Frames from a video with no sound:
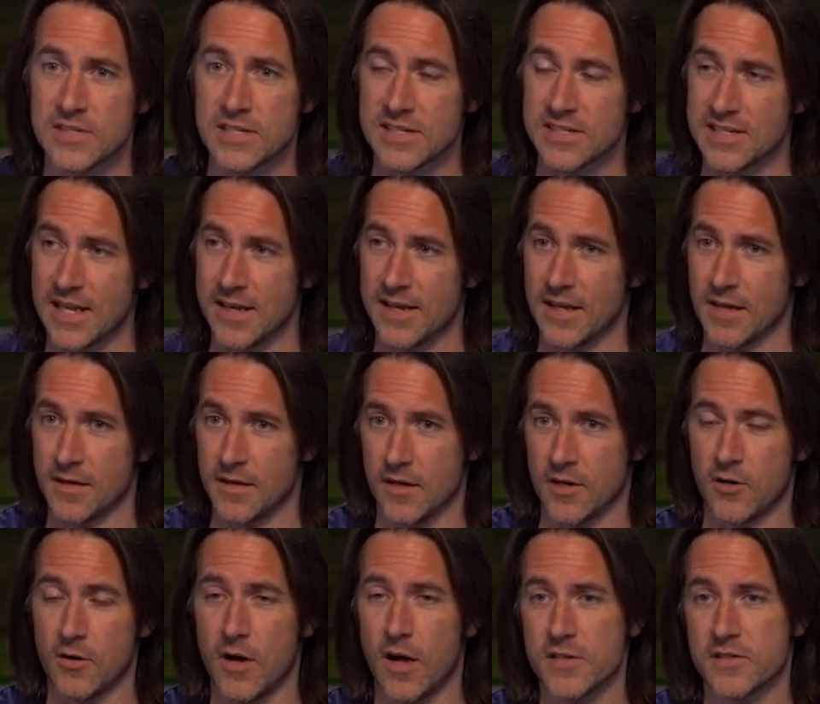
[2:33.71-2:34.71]
see standing
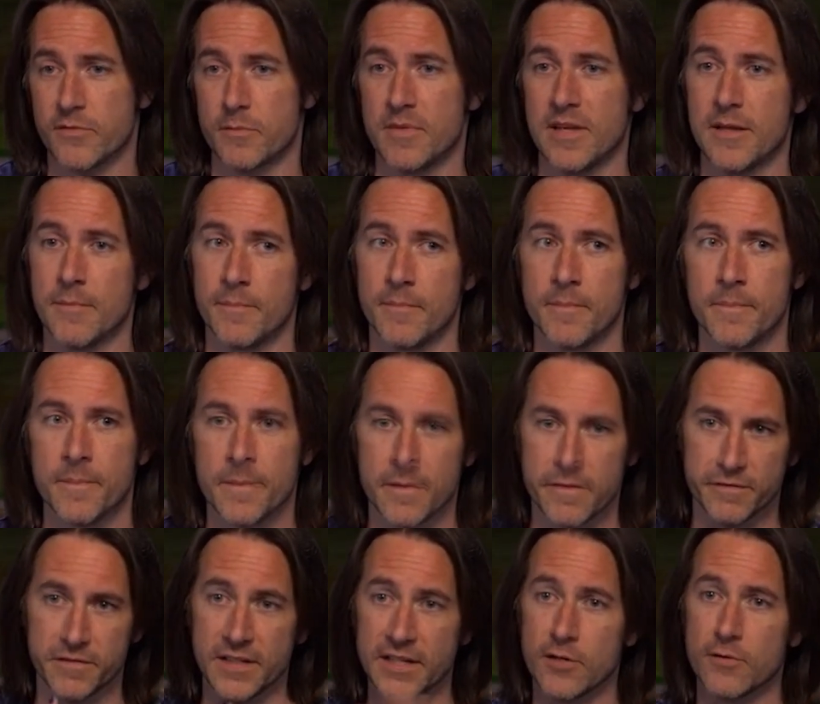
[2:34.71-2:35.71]
across from him
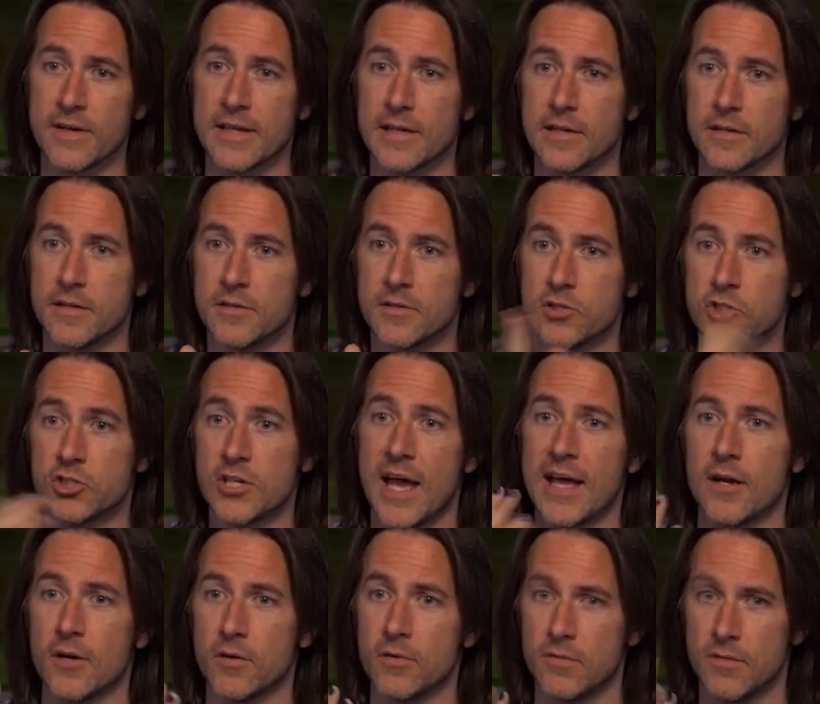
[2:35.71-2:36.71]
flickering
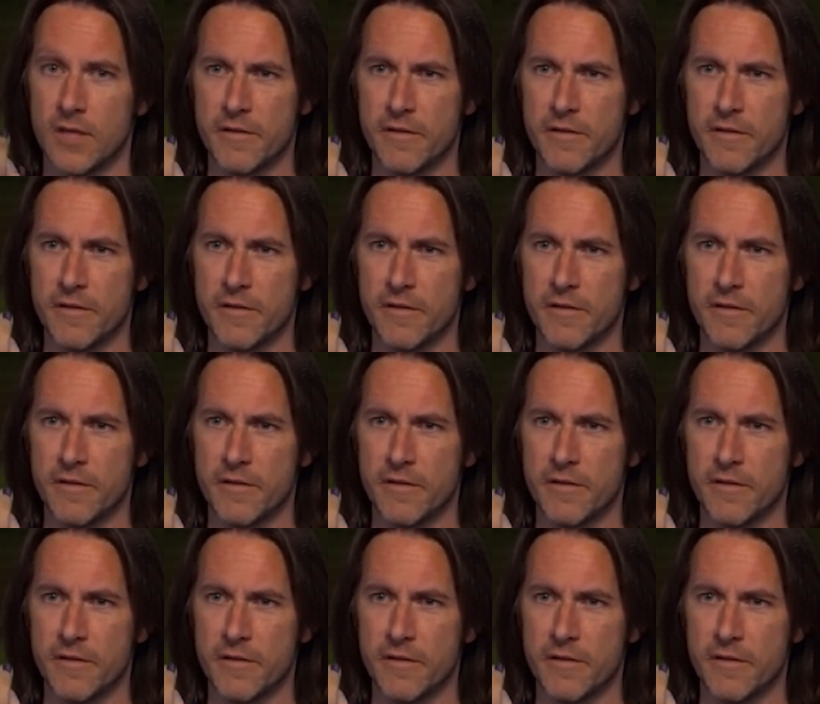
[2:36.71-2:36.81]
shadow,